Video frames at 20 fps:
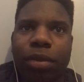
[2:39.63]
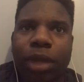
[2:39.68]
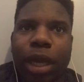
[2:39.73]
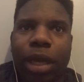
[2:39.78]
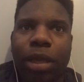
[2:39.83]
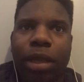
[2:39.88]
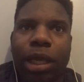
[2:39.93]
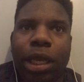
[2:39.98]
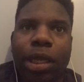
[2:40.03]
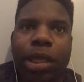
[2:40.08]

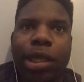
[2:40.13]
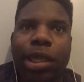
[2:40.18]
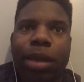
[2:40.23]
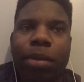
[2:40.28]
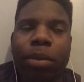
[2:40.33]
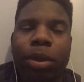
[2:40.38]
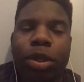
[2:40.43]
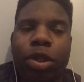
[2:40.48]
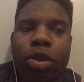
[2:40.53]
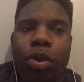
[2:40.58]

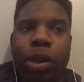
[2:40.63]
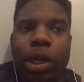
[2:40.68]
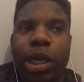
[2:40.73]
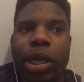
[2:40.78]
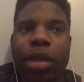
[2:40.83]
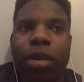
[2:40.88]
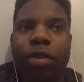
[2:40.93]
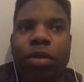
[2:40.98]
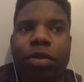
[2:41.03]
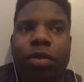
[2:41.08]
December
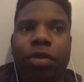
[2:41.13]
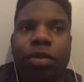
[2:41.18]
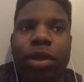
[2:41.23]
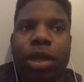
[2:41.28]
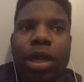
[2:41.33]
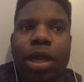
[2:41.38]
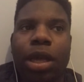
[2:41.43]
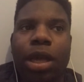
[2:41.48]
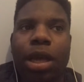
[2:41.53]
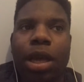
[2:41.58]
20th.
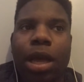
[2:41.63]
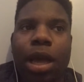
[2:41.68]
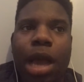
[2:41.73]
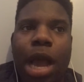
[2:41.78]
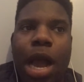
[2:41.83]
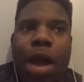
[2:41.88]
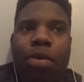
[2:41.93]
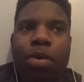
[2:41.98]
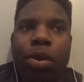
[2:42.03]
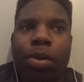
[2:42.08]

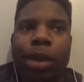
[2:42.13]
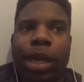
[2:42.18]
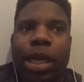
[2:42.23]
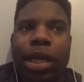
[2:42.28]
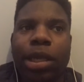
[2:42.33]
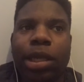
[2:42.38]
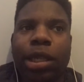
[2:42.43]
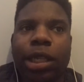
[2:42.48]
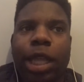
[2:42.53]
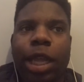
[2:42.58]
I will be
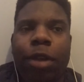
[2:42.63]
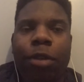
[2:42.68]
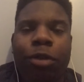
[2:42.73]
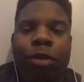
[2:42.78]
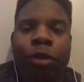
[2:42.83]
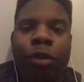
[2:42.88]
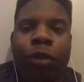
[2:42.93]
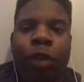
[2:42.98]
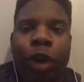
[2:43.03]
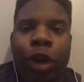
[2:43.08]
a step
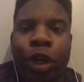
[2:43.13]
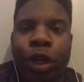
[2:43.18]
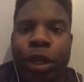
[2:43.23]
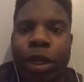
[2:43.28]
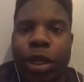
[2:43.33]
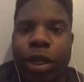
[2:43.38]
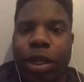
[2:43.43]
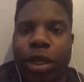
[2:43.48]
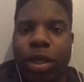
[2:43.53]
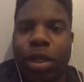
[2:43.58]

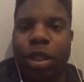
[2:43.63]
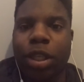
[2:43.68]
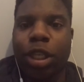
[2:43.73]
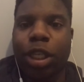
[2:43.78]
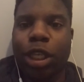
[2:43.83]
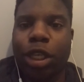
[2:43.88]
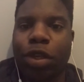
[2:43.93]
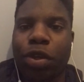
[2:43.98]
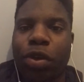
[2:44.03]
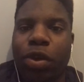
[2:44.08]
further
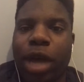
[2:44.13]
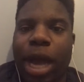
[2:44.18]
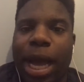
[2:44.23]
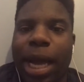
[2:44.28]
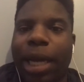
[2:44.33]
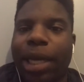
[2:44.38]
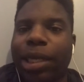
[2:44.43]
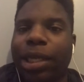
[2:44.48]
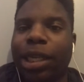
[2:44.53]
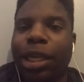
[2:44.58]
to you
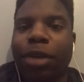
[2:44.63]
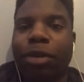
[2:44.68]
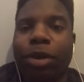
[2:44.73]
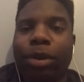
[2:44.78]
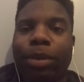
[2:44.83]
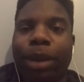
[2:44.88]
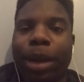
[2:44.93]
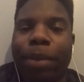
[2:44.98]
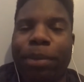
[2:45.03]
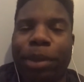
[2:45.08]
guys
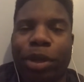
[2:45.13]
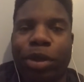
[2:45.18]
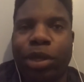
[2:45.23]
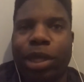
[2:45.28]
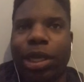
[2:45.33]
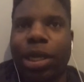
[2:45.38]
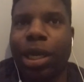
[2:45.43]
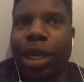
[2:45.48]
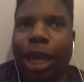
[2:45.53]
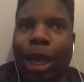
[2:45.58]
hearing my
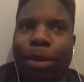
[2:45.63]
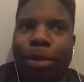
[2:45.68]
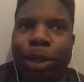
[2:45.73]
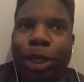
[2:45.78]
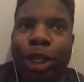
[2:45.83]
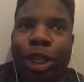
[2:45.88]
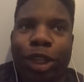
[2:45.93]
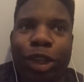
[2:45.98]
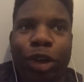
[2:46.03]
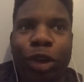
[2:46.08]
music, and I'm
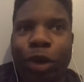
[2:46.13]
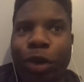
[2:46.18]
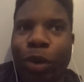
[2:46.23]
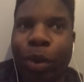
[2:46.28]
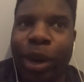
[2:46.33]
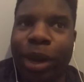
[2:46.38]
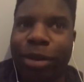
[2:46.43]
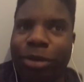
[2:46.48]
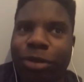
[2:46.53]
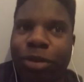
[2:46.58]
so
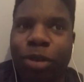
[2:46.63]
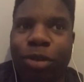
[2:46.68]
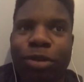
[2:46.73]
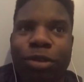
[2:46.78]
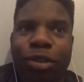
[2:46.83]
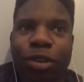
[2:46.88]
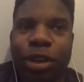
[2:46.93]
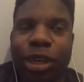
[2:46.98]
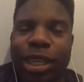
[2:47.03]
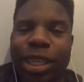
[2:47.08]
grateful
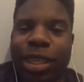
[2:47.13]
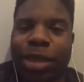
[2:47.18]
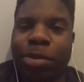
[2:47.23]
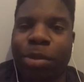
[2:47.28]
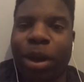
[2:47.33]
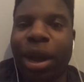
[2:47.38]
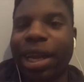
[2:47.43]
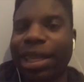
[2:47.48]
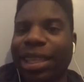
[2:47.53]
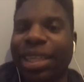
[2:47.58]
for this
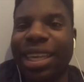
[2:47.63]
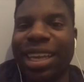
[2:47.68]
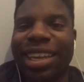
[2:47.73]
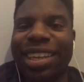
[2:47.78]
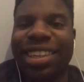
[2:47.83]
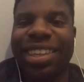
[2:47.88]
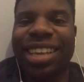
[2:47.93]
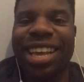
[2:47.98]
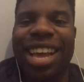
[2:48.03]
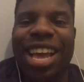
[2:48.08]

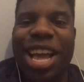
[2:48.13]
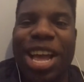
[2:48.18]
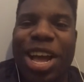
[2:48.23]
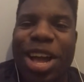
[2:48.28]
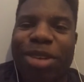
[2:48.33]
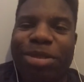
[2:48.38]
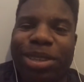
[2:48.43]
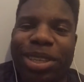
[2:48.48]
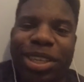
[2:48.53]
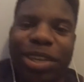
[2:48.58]
process.
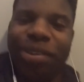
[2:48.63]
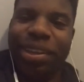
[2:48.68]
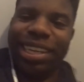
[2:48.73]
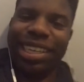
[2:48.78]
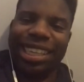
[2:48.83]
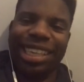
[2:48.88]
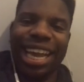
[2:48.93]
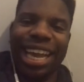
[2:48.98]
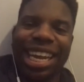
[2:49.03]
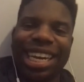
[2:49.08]
I'm so
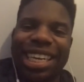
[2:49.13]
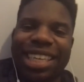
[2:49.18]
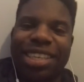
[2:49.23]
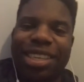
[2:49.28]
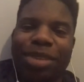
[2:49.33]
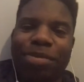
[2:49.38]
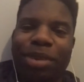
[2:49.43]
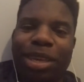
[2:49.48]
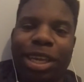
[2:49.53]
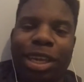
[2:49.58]
excited
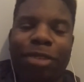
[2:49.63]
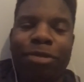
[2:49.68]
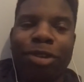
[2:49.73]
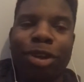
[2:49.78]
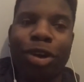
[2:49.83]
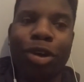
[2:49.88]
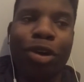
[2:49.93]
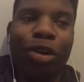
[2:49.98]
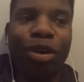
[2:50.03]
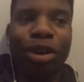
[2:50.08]
to be
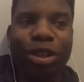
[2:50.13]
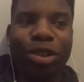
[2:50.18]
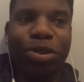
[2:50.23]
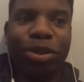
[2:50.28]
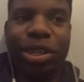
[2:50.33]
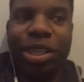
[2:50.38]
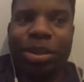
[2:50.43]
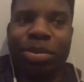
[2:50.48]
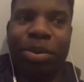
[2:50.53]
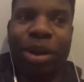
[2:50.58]
even going through
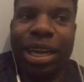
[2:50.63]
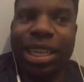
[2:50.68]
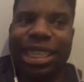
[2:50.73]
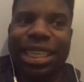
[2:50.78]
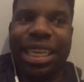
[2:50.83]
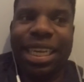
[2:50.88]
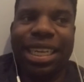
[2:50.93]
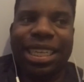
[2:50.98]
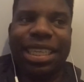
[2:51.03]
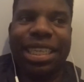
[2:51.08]
this
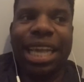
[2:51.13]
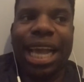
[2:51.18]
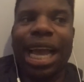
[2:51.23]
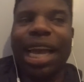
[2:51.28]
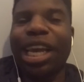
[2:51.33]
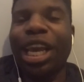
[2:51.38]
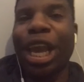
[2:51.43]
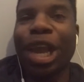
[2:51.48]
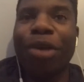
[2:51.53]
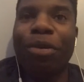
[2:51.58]
process. I
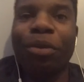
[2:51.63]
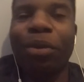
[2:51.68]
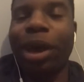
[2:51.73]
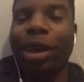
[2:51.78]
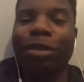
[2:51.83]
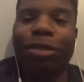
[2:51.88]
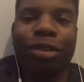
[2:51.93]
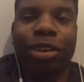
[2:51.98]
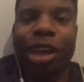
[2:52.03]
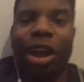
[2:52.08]
can't
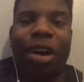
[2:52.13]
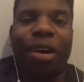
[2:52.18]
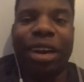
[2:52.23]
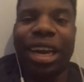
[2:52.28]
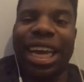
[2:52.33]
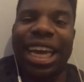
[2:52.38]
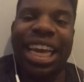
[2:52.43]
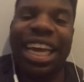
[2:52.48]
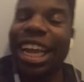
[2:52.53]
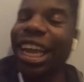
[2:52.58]
wait for y'all
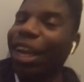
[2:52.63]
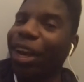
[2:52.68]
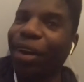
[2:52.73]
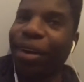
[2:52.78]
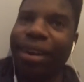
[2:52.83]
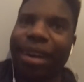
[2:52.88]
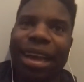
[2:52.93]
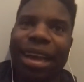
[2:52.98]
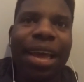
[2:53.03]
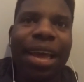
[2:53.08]
to
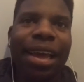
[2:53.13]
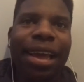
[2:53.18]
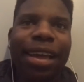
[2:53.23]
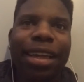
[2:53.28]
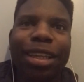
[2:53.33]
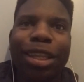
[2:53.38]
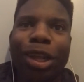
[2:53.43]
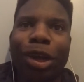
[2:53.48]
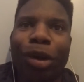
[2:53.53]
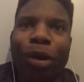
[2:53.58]
hear
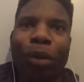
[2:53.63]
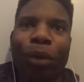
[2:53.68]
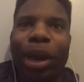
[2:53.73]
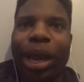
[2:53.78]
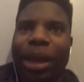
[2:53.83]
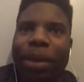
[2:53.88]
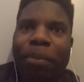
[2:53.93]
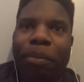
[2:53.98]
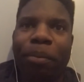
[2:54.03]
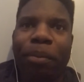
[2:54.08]
the
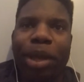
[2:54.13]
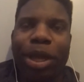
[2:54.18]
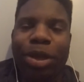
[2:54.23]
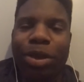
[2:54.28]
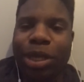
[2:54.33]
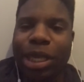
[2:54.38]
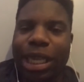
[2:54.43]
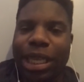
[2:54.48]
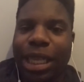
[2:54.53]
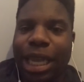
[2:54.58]
great
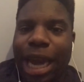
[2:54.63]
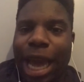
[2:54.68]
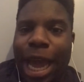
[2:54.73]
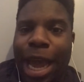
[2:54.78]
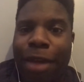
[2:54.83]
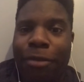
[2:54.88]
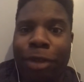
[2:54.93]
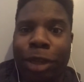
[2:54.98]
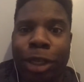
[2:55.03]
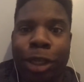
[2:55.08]
music that I
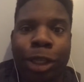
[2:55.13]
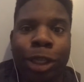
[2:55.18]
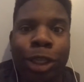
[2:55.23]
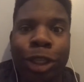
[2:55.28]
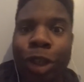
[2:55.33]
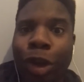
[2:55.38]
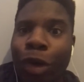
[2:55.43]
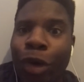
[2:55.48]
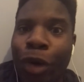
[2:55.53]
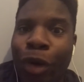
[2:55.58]
have in
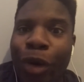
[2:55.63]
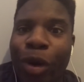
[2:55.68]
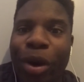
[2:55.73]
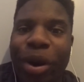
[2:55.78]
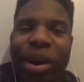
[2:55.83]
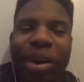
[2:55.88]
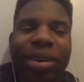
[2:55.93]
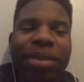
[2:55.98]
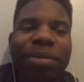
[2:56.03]
store.